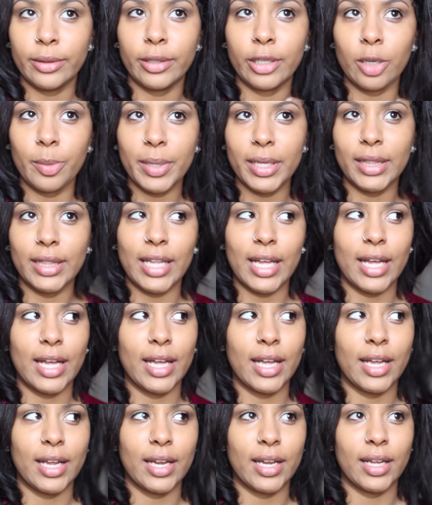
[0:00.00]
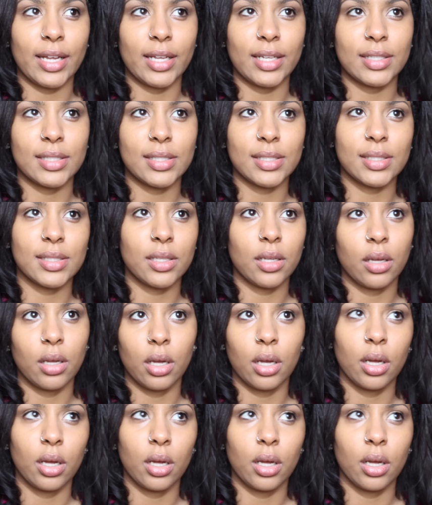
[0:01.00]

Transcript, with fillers: a little bit less